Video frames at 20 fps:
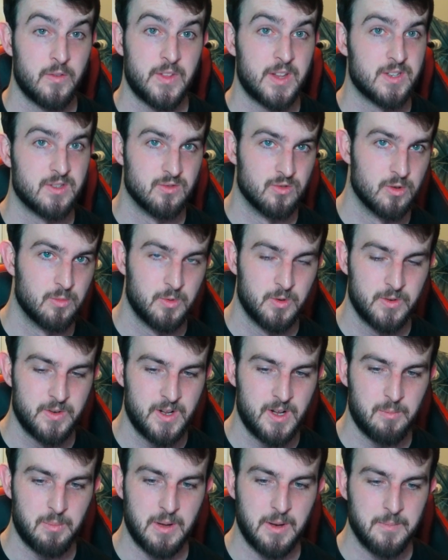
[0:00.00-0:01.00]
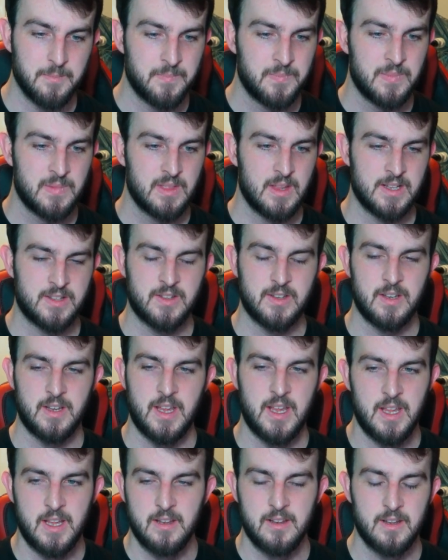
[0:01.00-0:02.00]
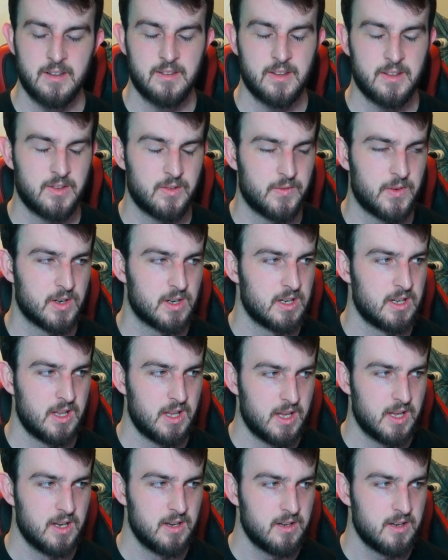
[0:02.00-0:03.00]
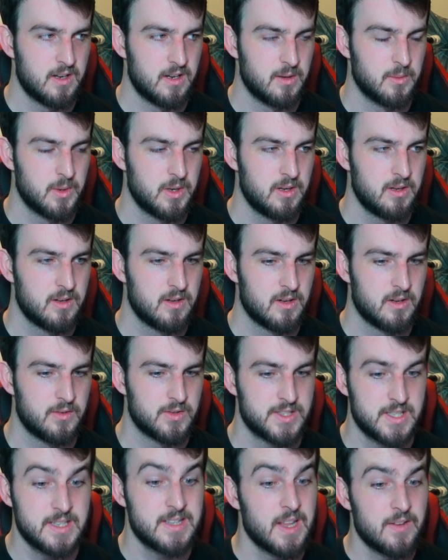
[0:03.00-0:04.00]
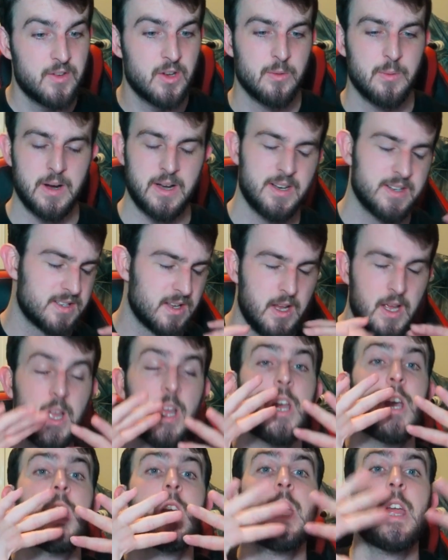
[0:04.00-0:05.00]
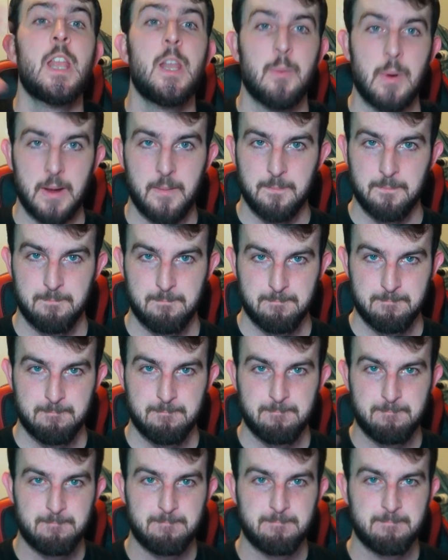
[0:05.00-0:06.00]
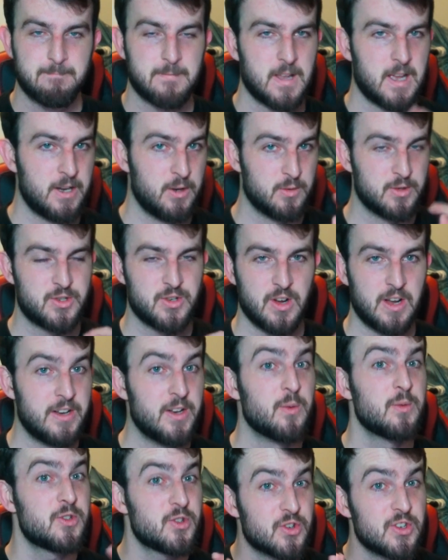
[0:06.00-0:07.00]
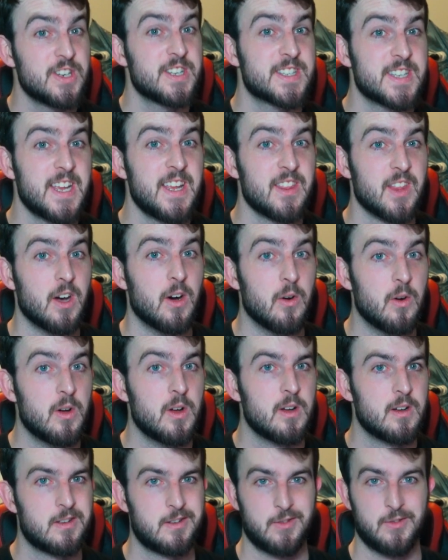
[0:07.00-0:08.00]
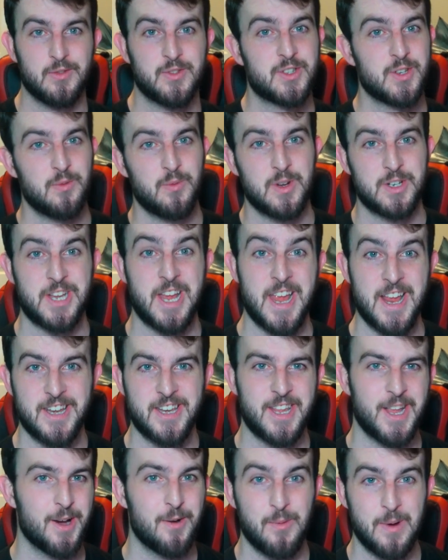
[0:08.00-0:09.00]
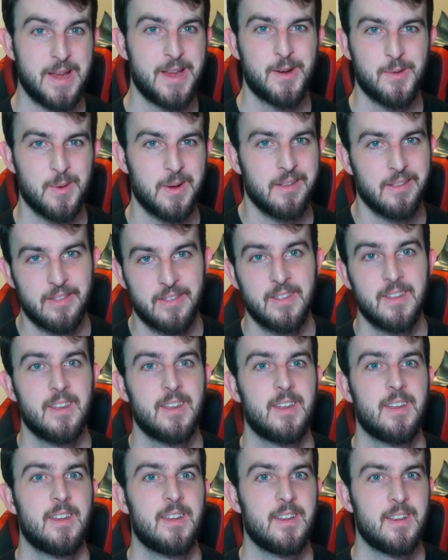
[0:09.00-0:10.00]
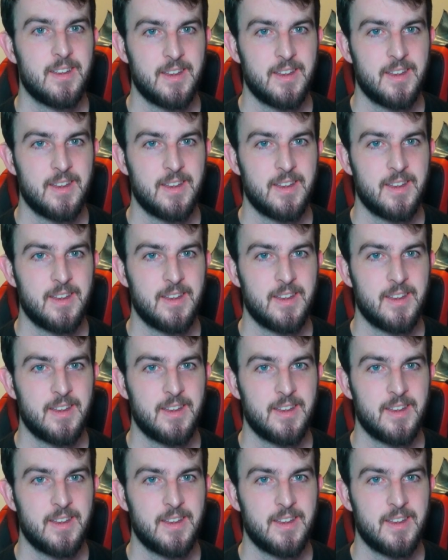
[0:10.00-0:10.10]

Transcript: I don't know if that's normal or not, but that's that's a fucking hand anyway. Well, it said lefty righty? Is anyway. I know what you're. I know what you're gonna say though. Oh, so which hand do you wank with?